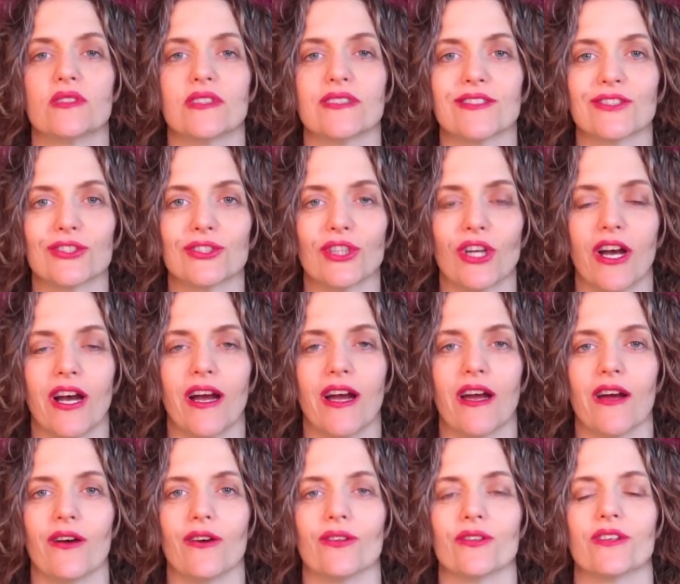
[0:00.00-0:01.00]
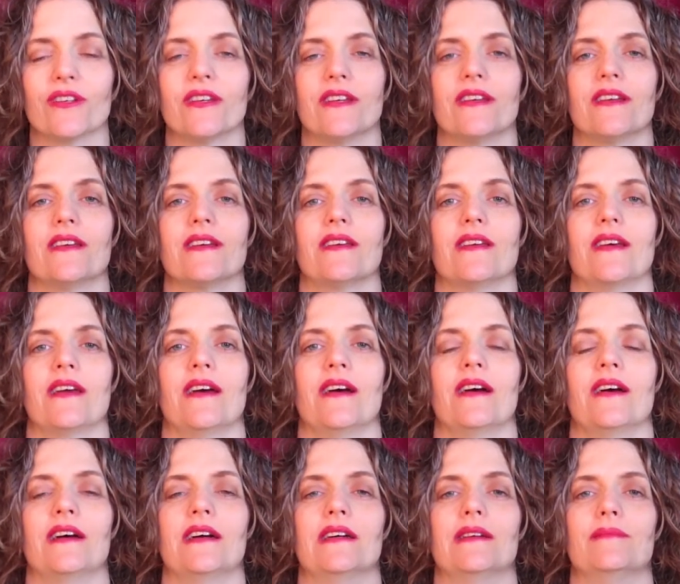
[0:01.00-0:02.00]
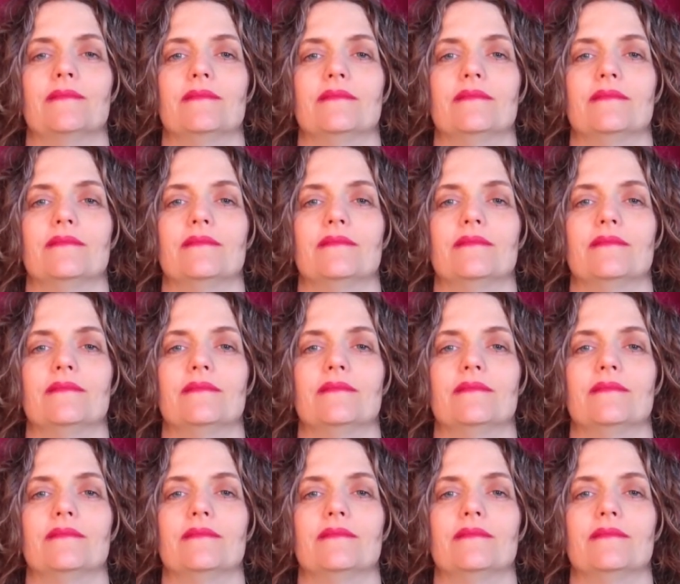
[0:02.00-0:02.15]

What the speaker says: as a child. Um,